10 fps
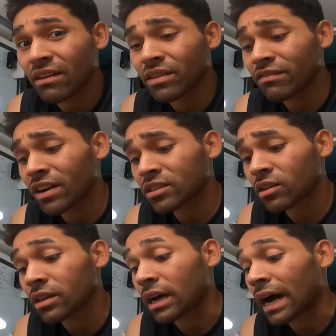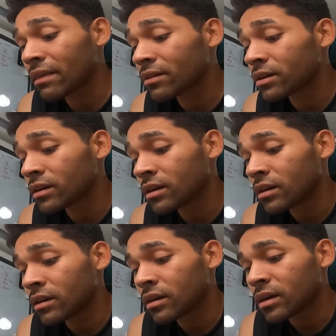have an effect on it either.
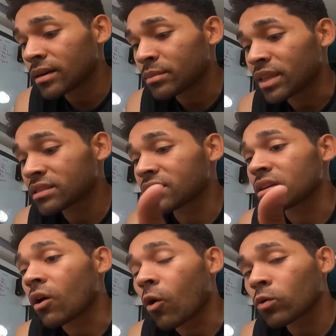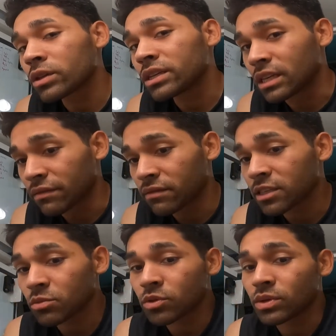But that's the only
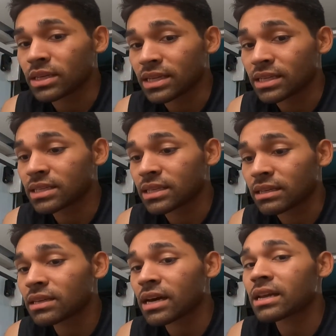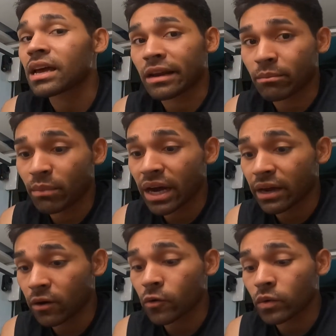difference between his T10 and my
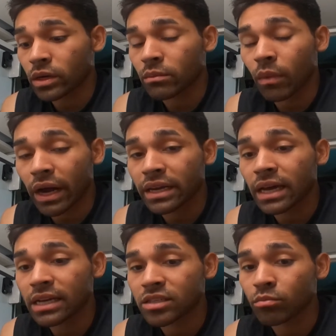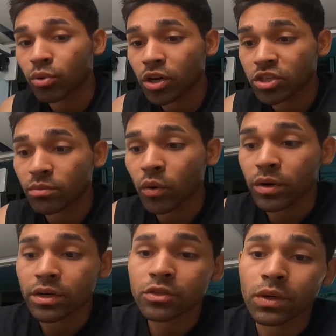own. Mine has a brushed
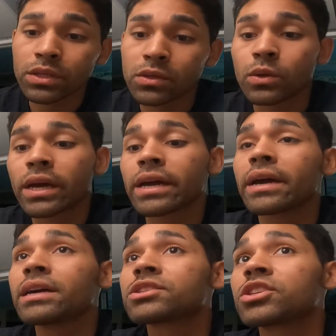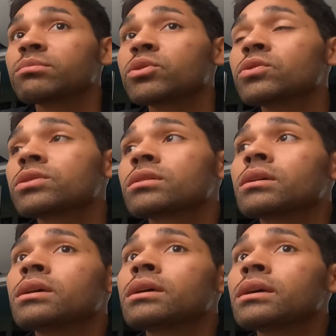motor, 22K ASG boost.
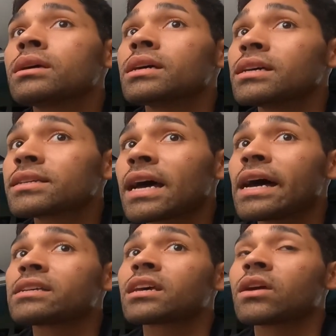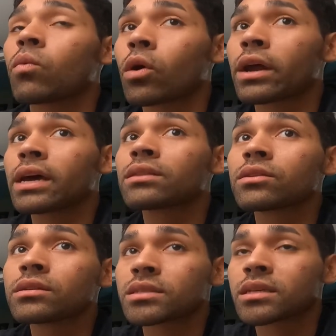His has a Warhead
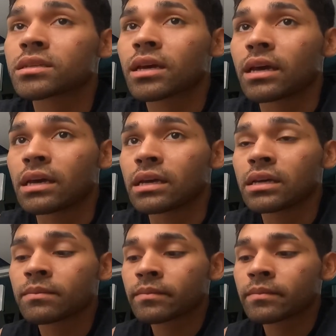36K